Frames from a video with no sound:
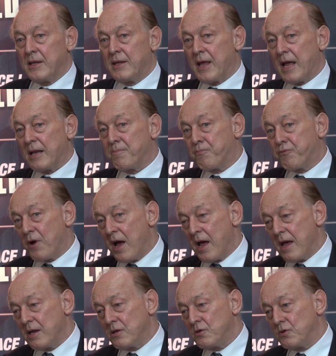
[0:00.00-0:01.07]
that
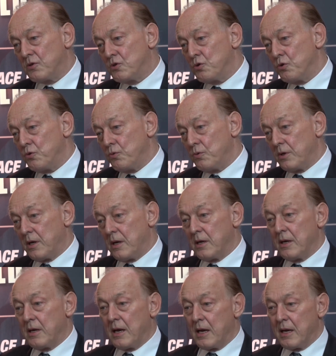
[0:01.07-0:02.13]
prior to
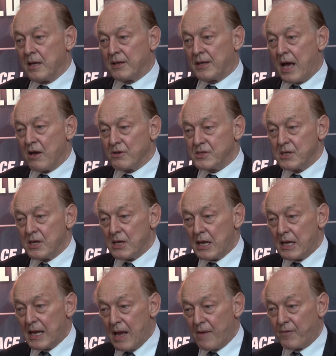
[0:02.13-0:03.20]

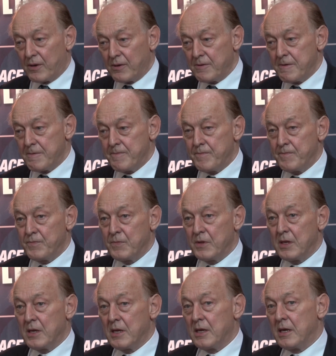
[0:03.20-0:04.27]
2011,
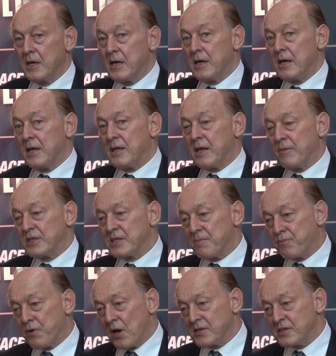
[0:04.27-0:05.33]
there was a
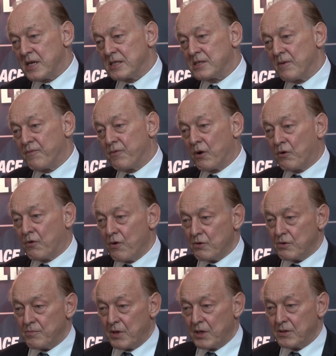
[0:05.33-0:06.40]
process of
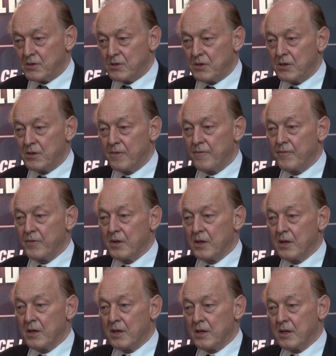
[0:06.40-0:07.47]
recruitment
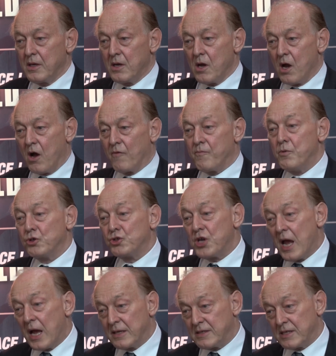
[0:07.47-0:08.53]
of
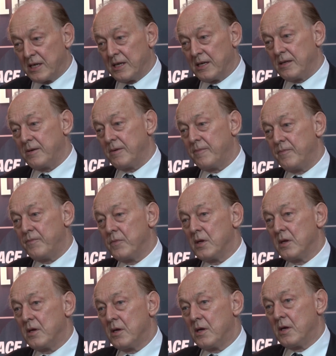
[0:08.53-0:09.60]
mujahideen
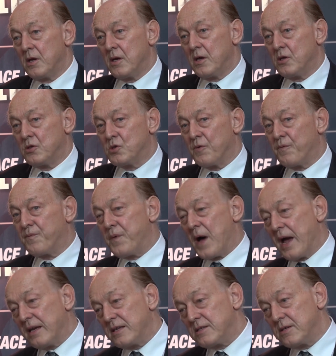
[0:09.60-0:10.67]
to
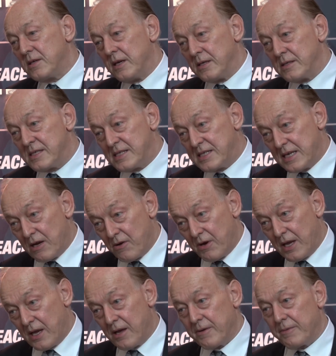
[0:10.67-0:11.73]
fight in
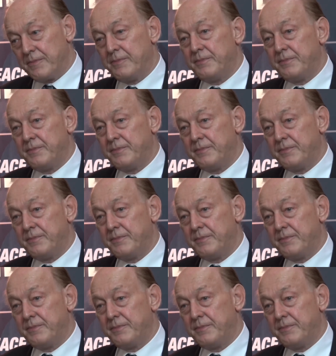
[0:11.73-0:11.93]
Syria,